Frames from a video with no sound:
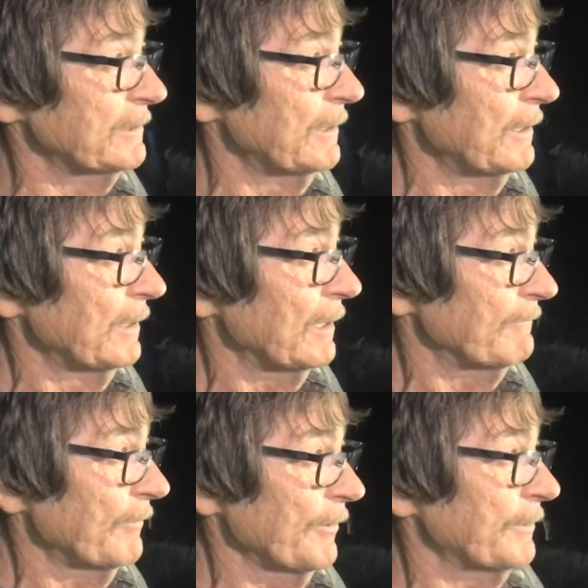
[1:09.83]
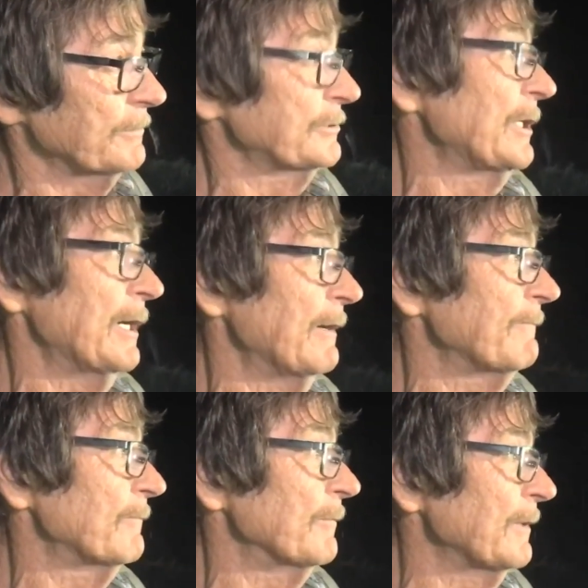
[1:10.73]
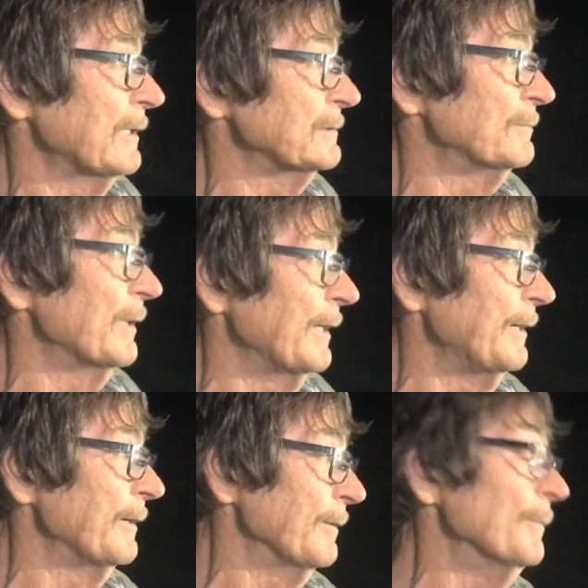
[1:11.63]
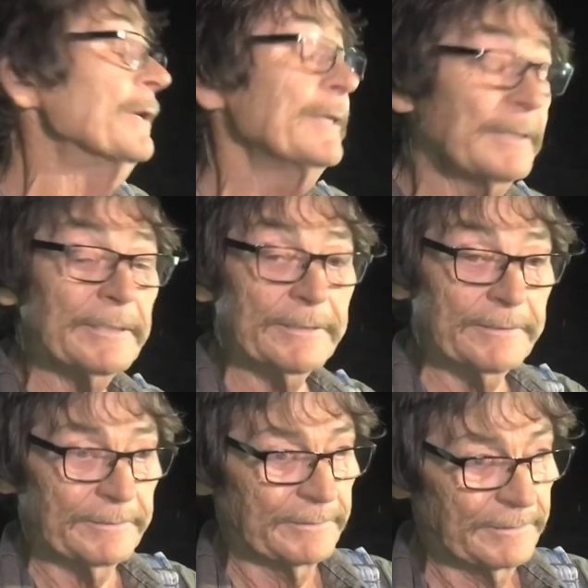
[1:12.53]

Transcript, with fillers: a vertical shaft, without somebody here, but he did.